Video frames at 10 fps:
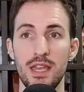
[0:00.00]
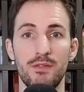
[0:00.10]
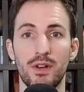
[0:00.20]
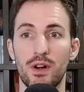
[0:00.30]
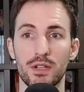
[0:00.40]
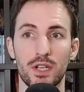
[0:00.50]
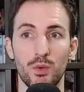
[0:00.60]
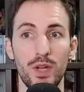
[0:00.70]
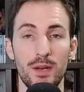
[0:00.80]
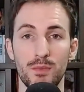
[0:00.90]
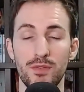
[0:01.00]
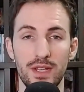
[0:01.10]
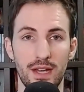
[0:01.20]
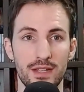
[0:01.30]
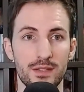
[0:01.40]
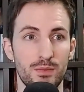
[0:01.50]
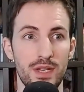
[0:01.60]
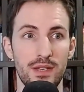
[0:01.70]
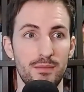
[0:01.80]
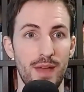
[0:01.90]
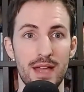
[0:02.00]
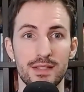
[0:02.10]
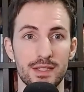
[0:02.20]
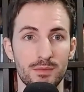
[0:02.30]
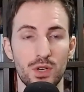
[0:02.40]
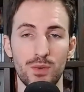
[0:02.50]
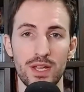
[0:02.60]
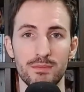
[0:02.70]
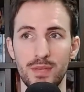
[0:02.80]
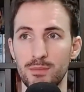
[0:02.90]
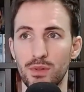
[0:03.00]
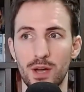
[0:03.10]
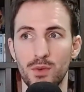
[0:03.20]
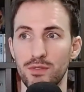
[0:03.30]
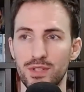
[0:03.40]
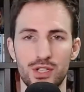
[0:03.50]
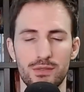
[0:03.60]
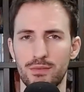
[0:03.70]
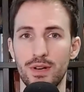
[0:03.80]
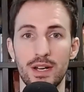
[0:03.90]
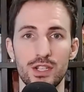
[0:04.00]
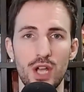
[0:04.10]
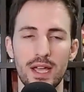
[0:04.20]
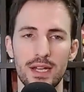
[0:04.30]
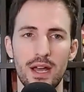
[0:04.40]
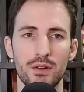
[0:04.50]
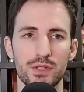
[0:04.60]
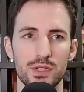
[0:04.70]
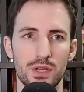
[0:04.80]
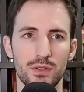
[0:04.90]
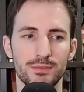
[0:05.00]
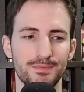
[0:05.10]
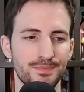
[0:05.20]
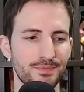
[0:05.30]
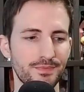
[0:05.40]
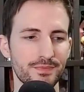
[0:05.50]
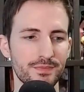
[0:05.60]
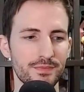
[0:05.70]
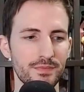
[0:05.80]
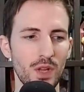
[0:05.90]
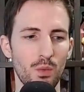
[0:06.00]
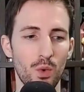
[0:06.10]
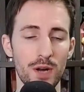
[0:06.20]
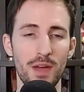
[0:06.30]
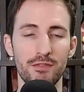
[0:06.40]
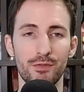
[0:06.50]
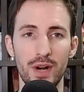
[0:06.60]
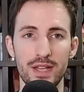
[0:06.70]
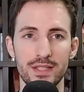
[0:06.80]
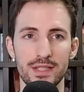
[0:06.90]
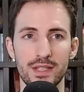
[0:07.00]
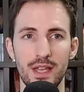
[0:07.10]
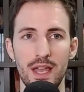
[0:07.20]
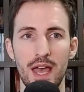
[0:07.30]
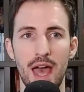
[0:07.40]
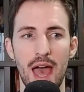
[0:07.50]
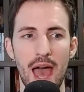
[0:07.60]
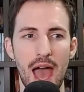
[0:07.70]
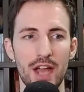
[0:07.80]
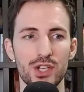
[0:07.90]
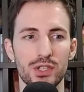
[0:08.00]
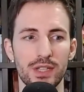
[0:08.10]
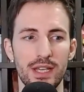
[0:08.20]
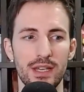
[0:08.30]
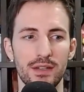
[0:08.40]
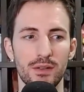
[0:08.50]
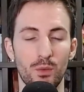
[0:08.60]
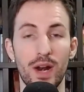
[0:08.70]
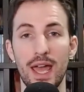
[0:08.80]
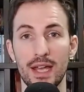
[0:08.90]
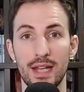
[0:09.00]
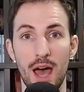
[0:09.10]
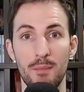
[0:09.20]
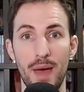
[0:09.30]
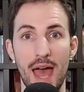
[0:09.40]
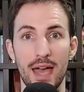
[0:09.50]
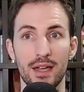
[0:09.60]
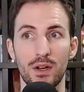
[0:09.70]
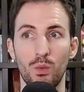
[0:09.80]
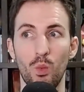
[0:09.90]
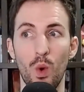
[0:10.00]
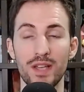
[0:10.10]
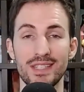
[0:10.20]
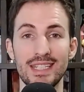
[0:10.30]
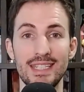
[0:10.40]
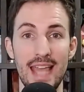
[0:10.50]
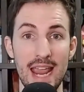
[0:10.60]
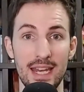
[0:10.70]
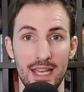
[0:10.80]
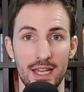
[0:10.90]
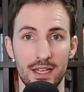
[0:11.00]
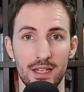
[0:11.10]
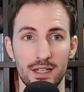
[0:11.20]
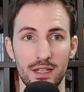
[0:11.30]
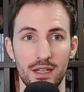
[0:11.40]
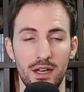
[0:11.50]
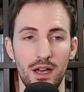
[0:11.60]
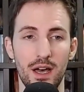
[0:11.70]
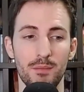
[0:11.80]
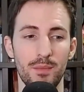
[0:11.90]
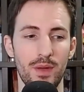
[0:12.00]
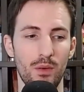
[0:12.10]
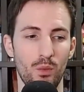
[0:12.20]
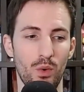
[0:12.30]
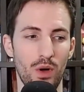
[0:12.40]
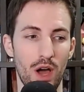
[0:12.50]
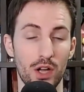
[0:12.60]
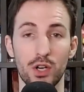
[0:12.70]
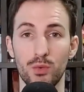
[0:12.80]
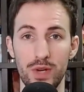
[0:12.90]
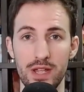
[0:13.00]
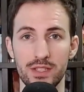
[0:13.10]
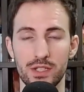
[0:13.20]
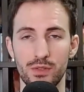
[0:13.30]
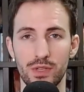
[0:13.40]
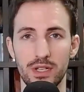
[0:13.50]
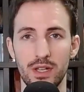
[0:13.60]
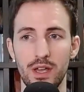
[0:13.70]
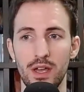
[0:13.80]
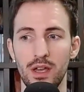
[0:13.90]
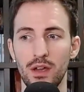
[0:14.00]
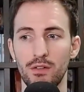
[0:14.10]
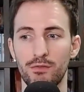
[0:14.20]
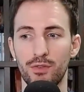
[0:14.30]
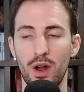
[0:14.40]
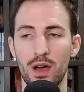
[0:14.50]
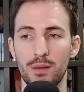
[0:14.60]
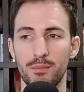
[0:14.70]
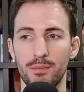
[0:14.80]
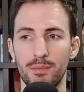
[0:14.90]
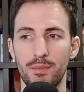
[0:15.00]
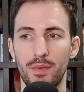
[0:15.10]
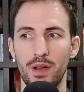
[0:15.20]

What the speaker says: even our Korean movie nights, we had some Korean people come over, just wanted to check it out. So one of my friends actually, when I had got back, was dating um, a Korean student from